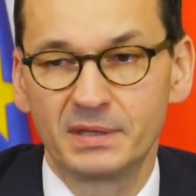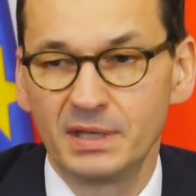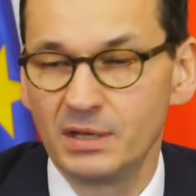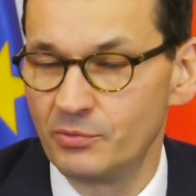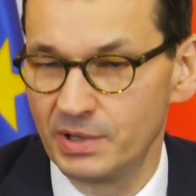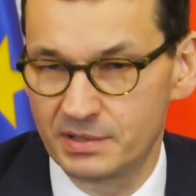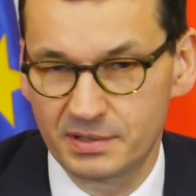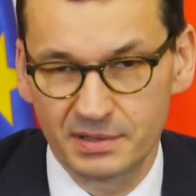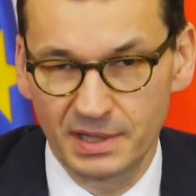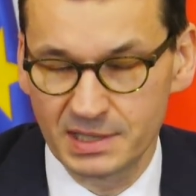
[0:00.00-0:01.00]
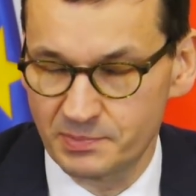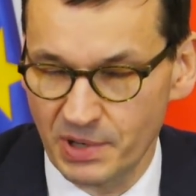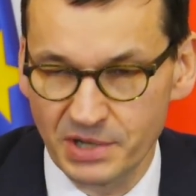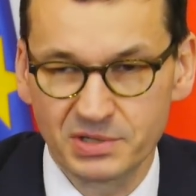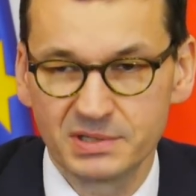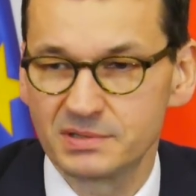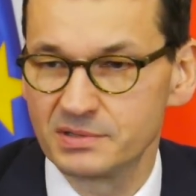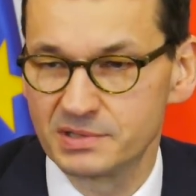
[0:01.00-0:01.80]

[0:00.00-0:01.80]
deal with expressions or